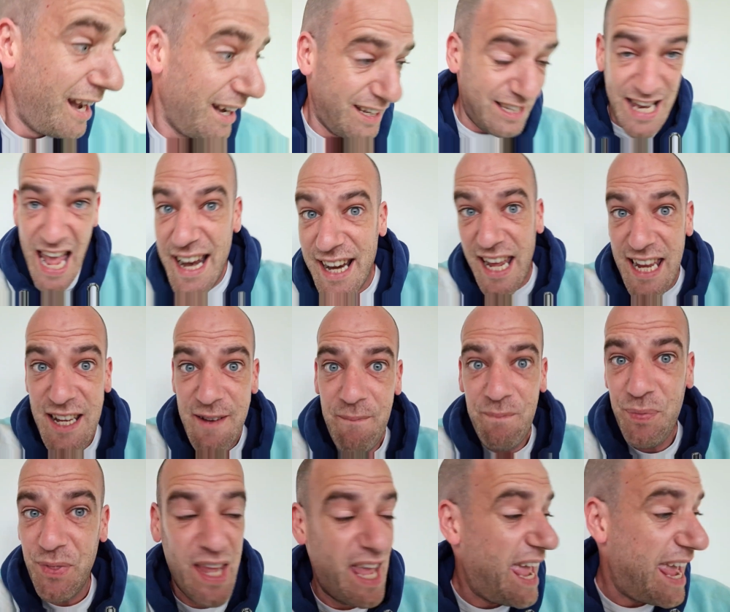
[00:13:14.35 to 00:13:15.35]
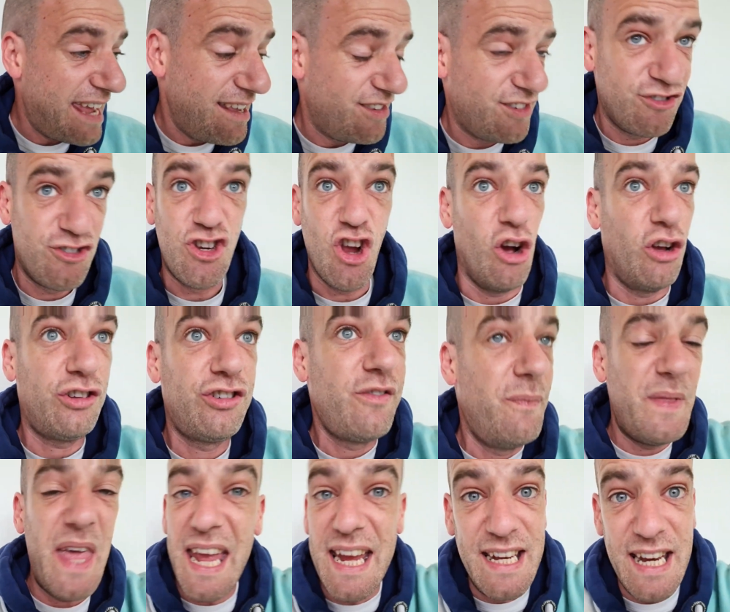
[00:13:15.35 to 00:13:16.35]
Lenny is
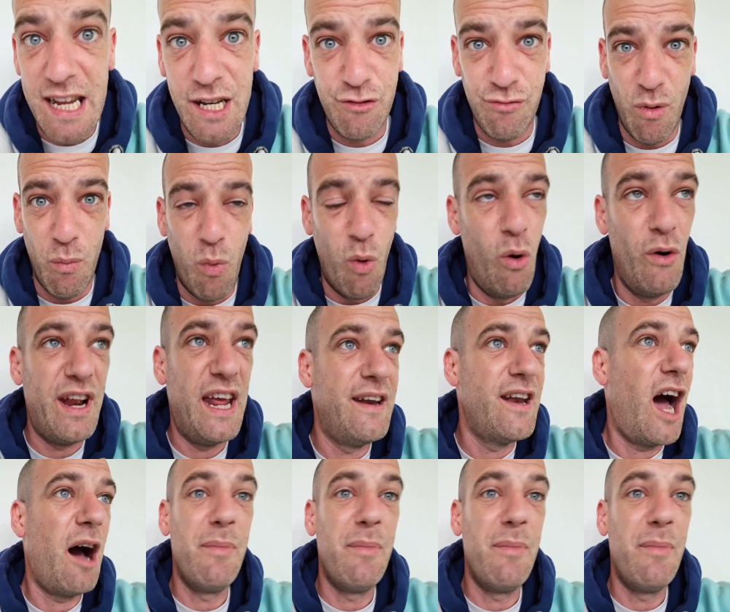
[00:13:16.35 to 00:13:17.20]
just, he needs rewarding.